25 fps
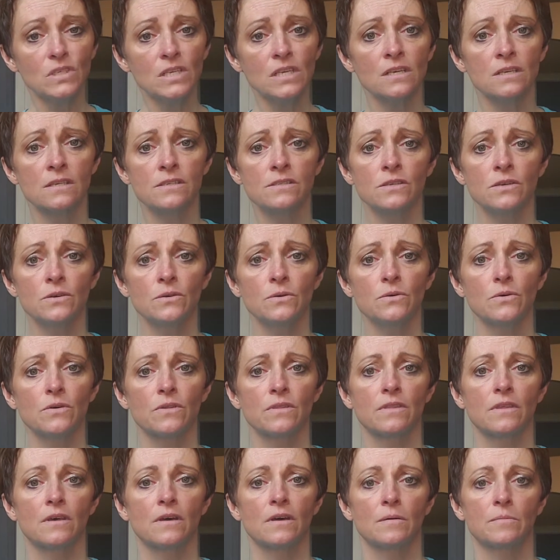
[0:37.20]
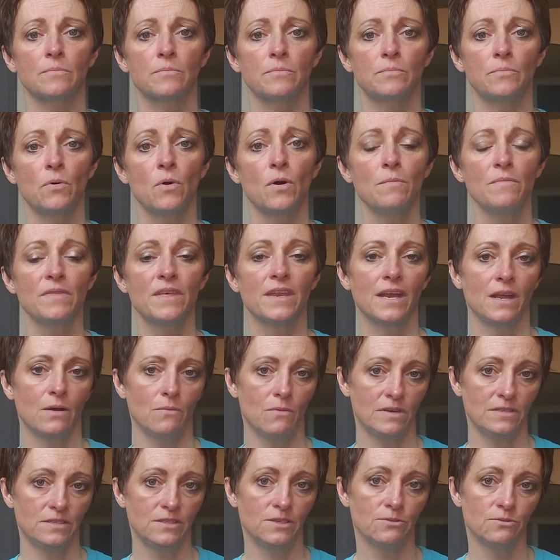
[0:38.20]
So the poem that I
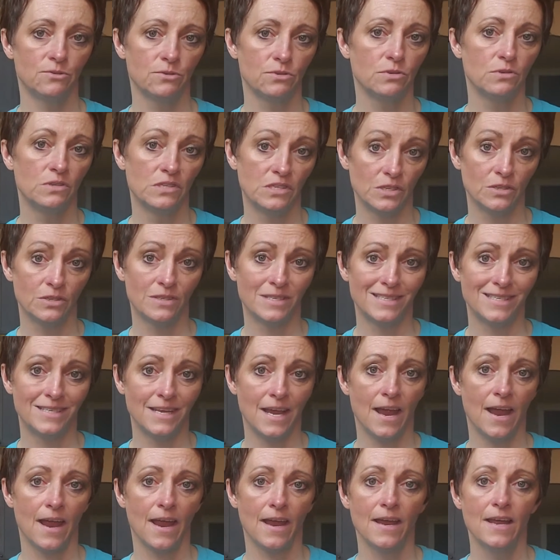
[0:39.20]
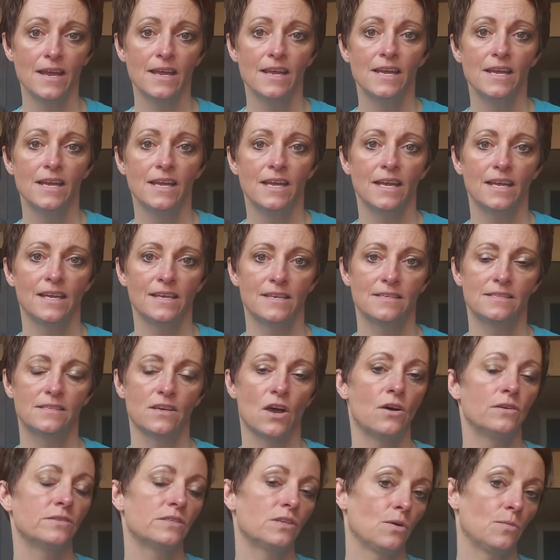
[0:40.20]
want to introduce you to today is
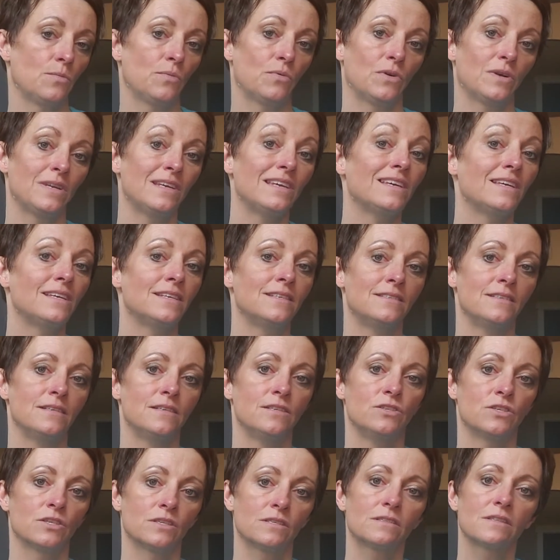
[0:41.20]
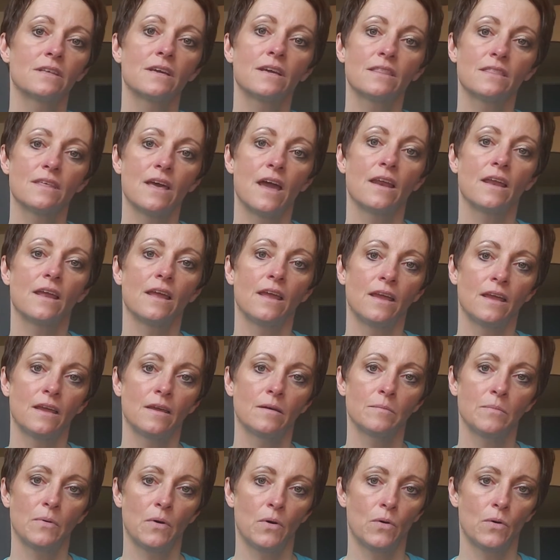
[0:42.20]
also pretty easy, just like that
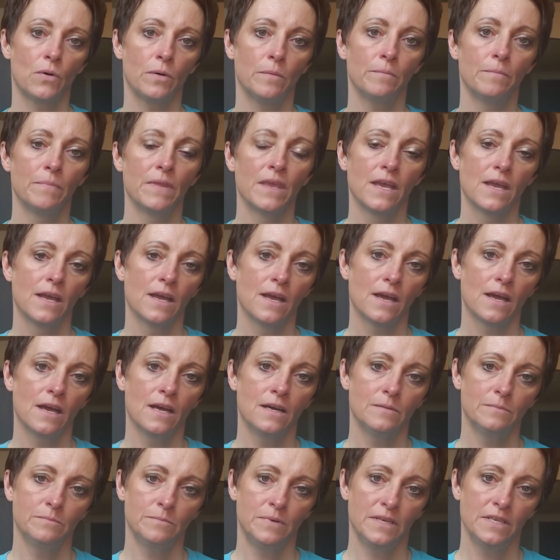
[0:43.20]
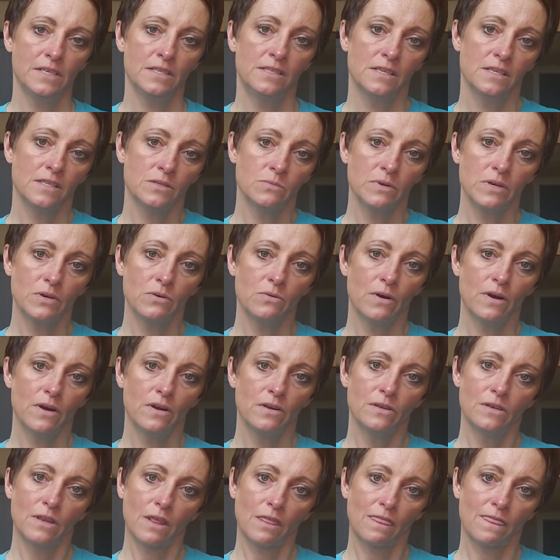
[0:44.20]
ing poem, but it does require
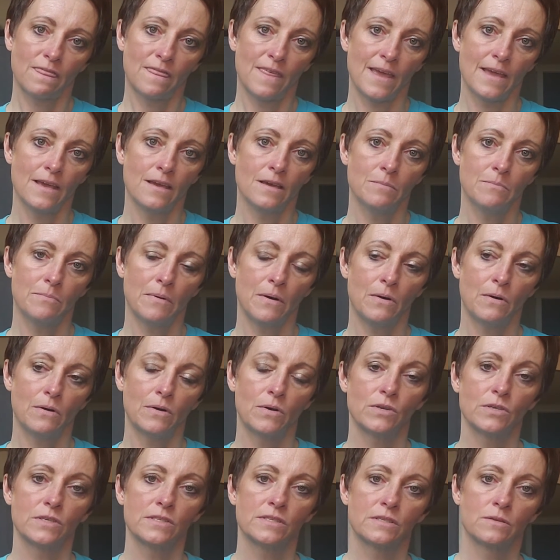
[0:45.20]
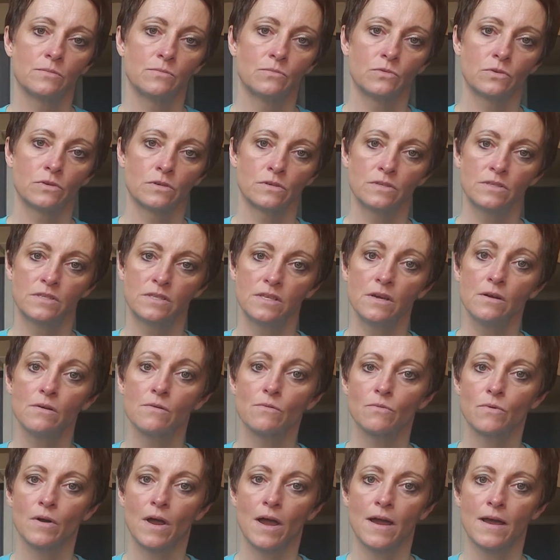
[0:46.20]
you to think about some words that
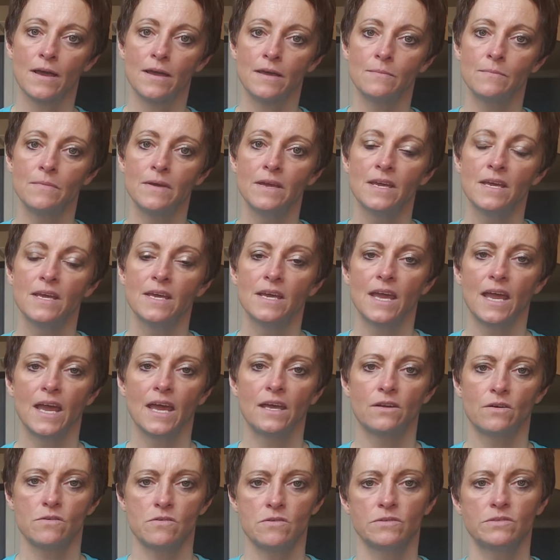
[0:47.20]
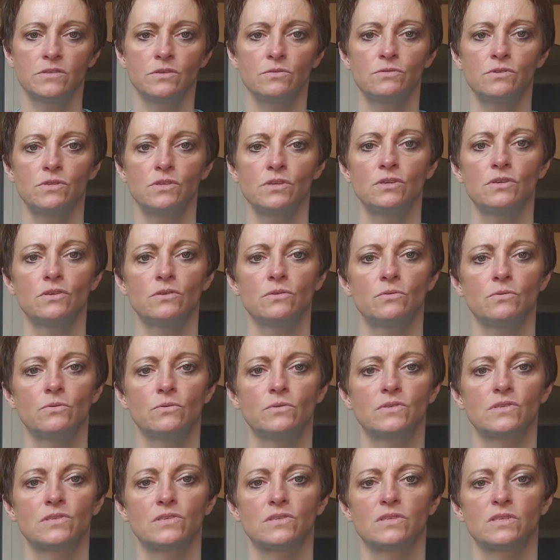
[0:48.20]
rhyme and also to
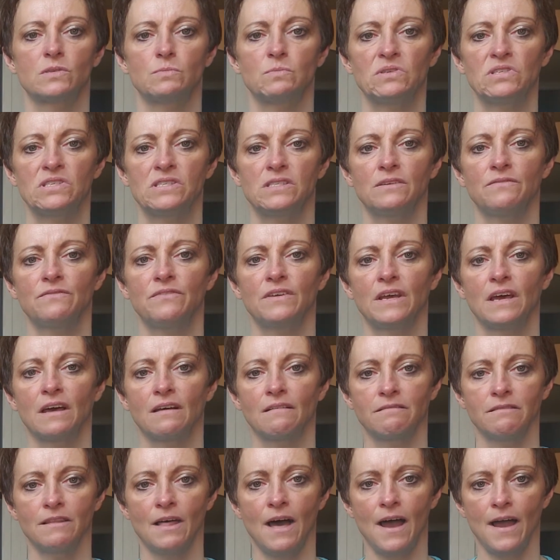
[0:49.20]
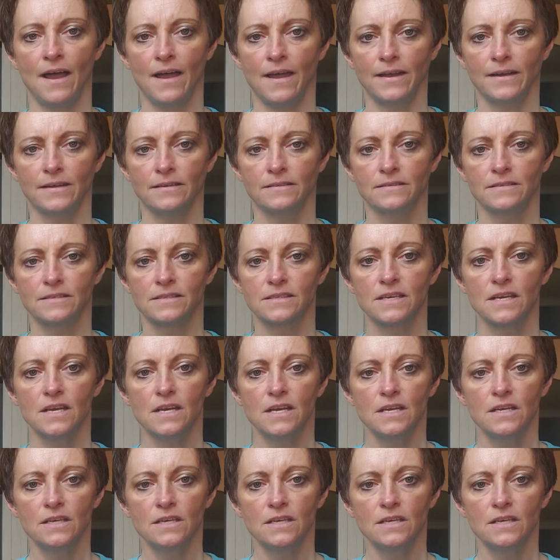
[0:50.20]
use specific lines.